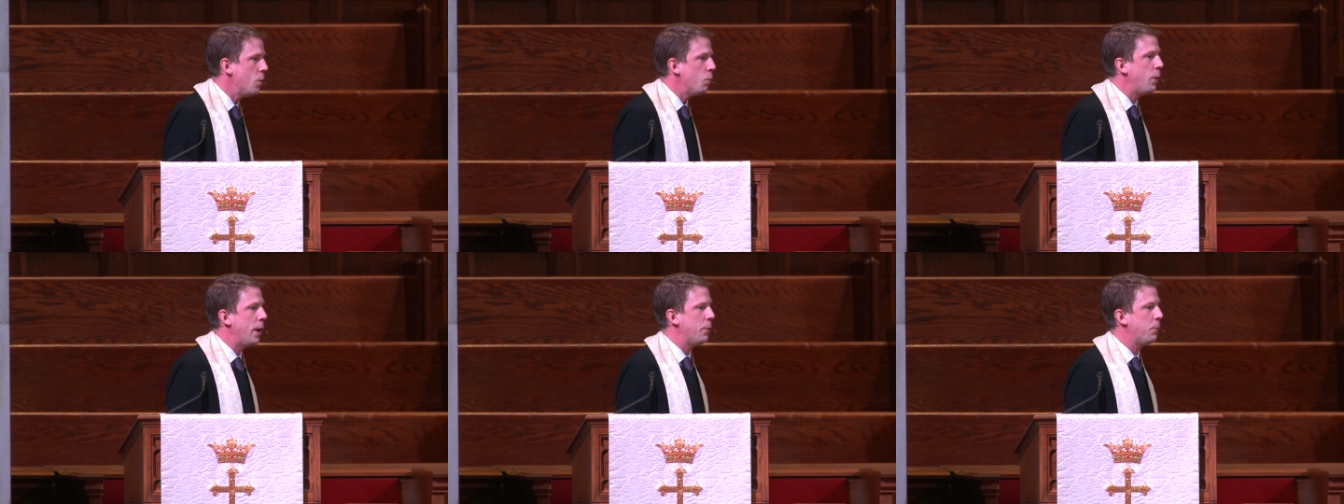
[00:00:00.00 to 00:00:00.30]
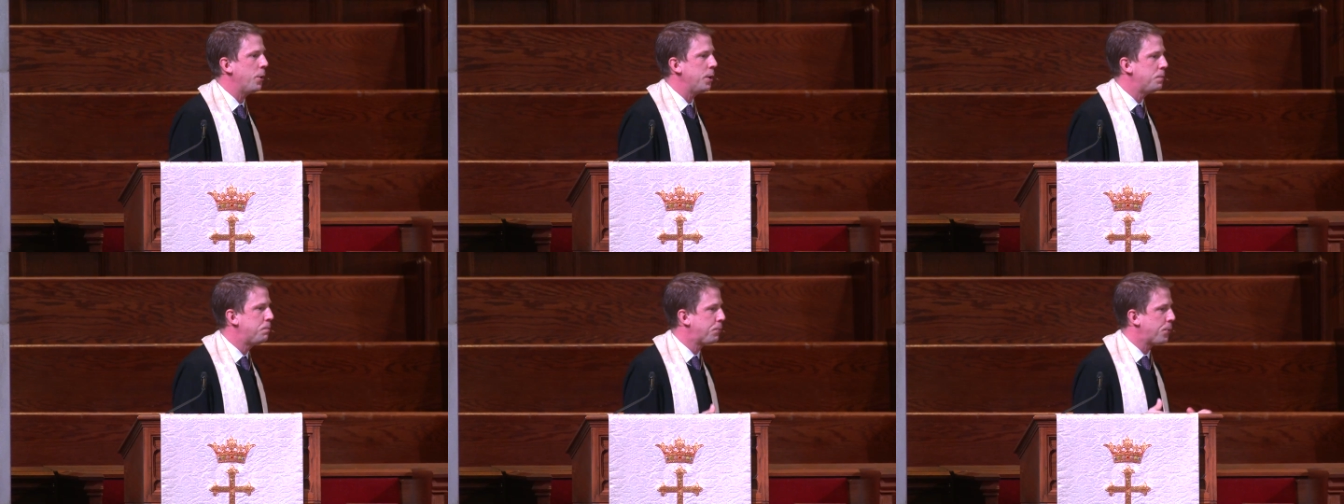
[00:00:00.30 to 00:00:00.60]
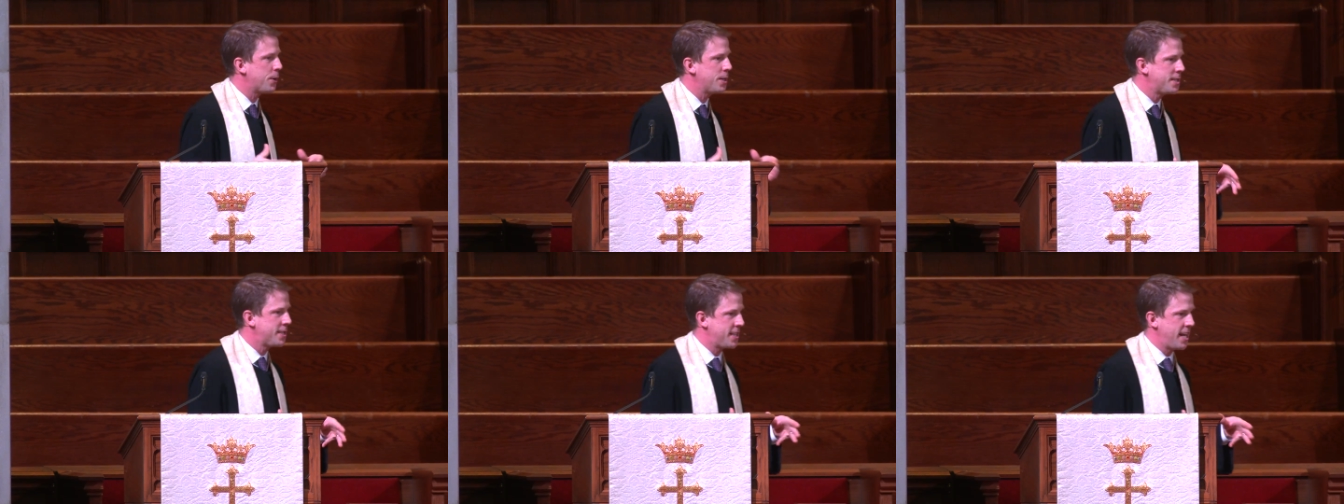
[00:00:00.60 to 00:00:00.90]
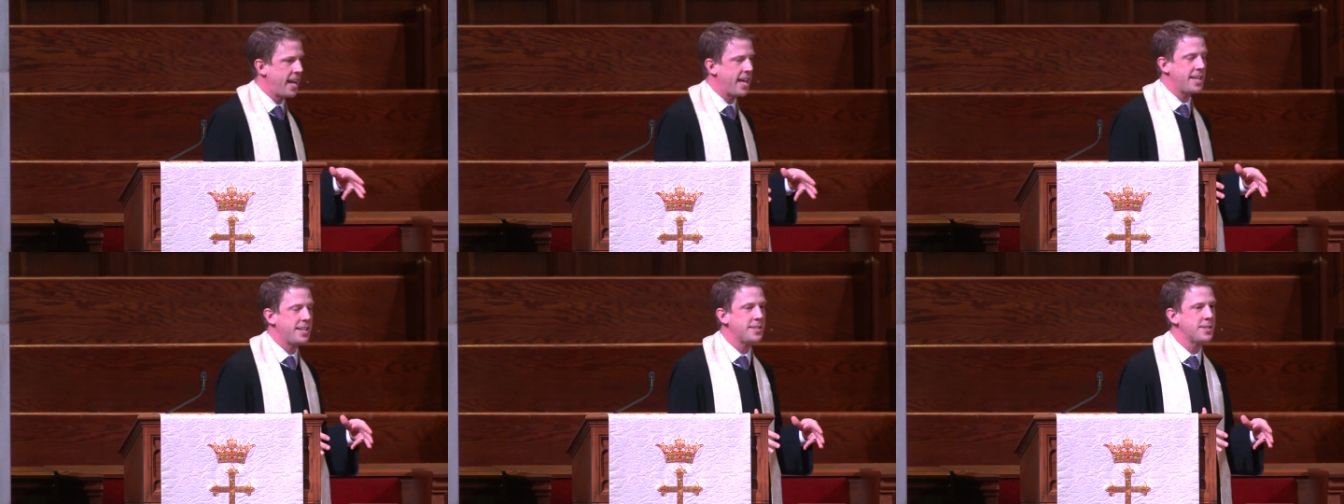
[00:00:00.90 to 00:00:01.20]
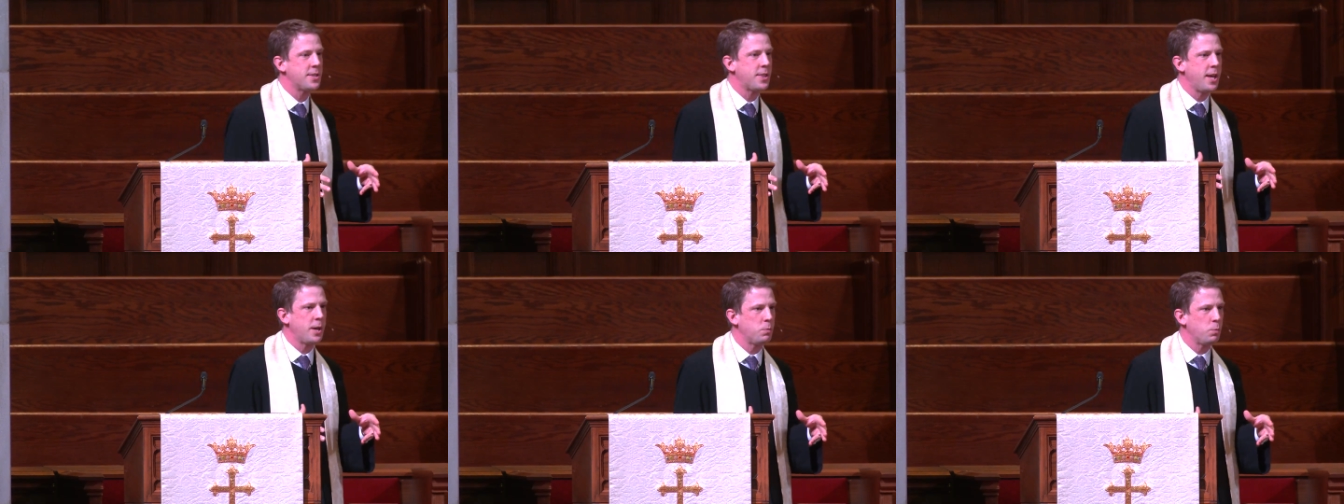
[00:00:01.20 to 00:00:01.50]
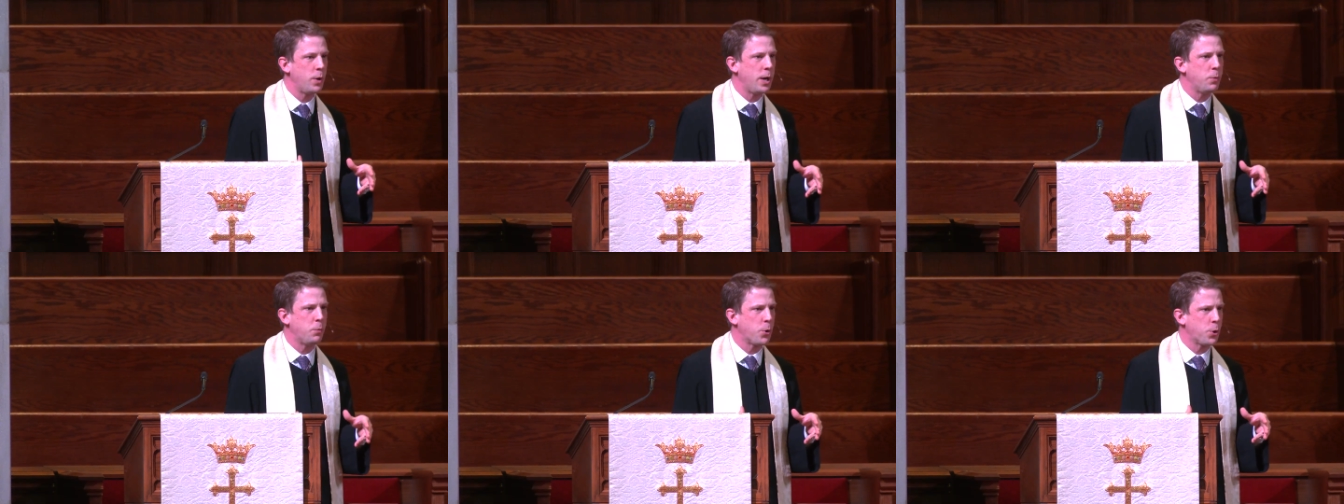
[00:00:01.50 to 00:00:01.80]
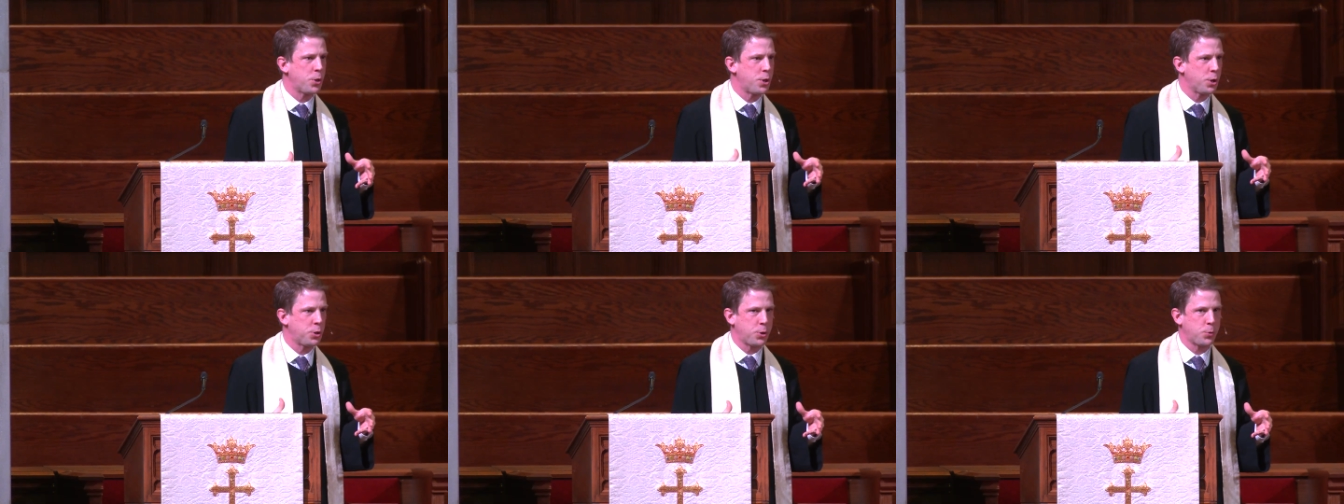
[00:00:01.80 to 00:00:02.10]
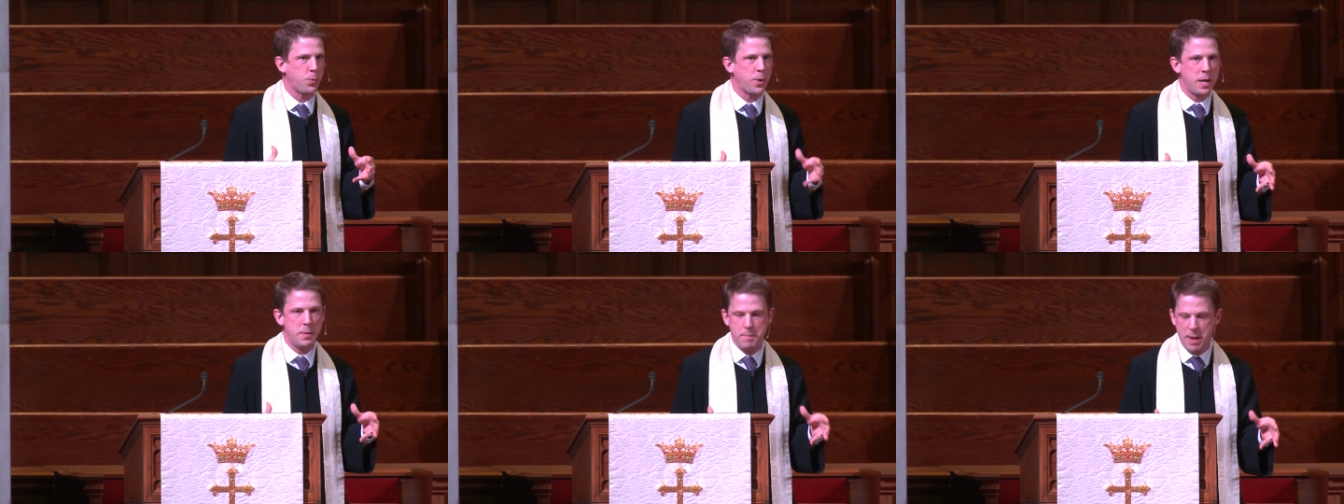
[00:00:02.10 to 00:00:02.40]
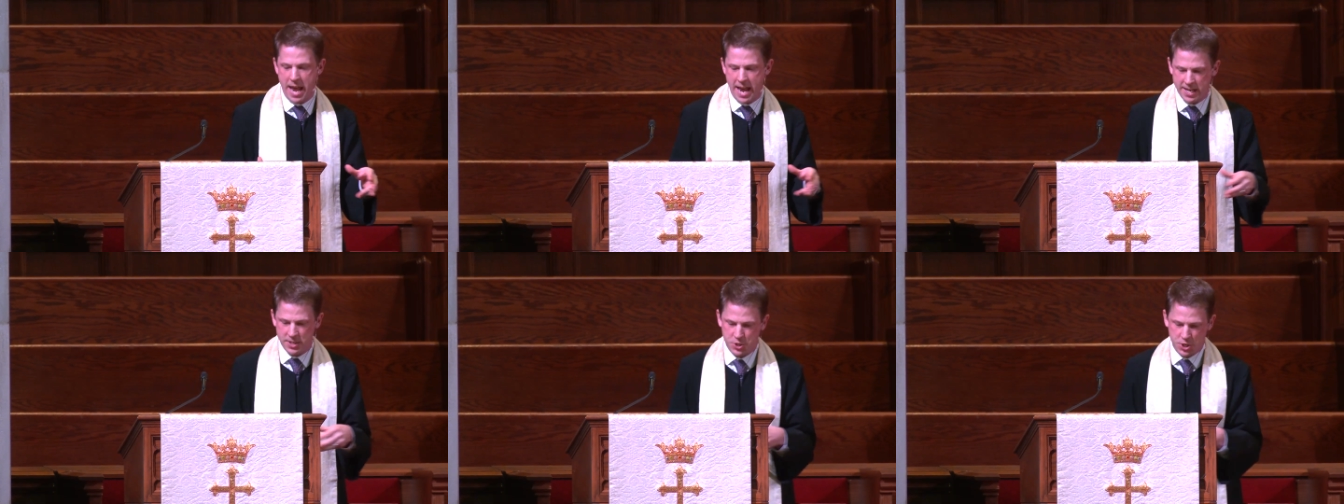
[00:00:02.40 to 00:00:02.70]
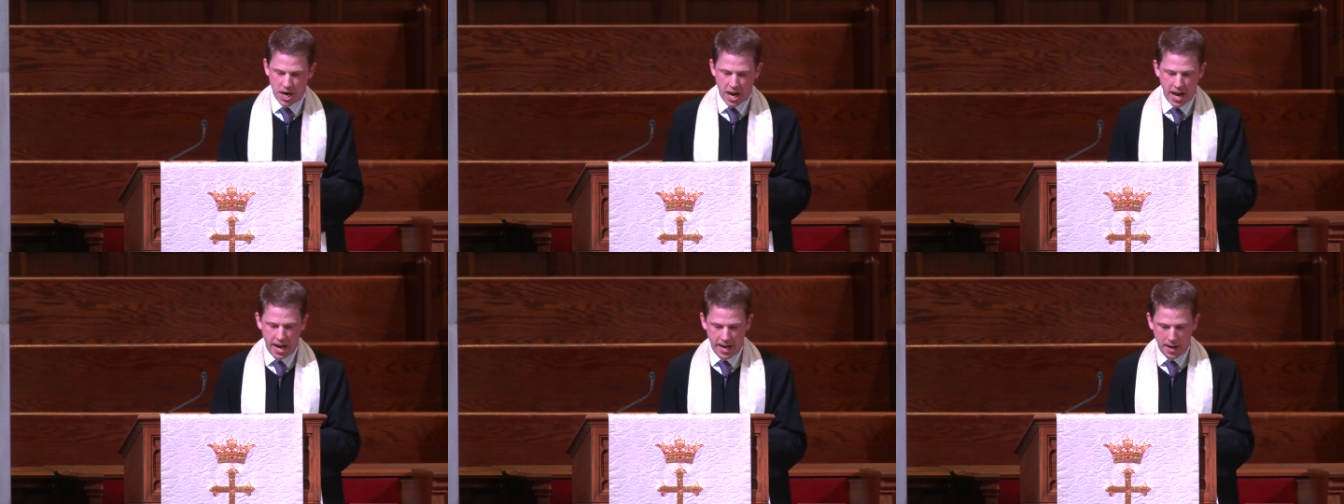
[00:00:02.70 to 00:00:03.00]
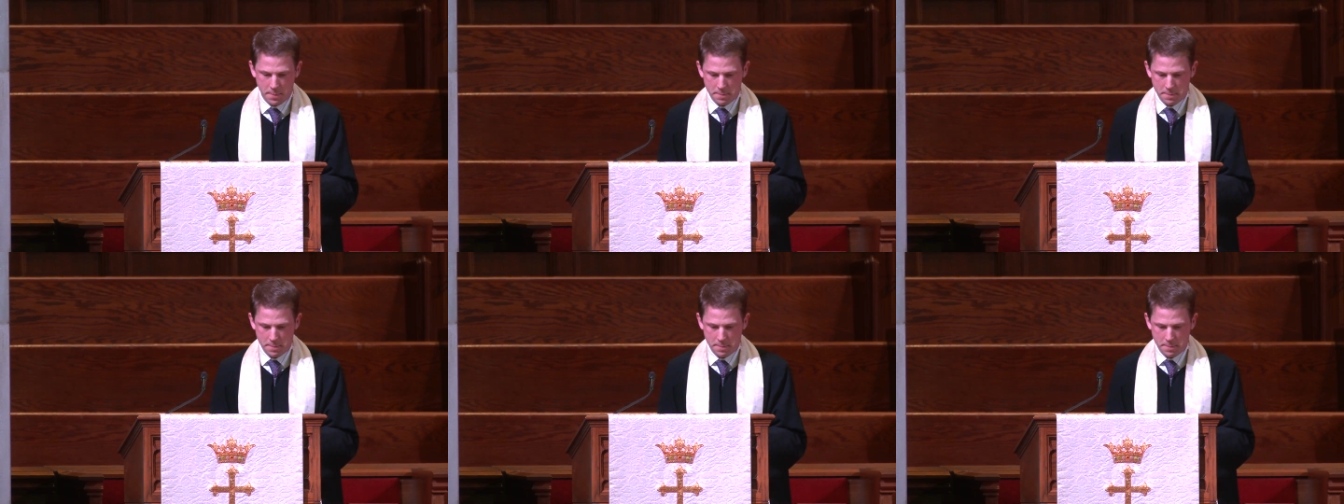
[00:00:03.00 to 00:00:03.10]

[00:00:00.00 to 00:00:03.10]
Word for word: we would pretend that we were the three magi.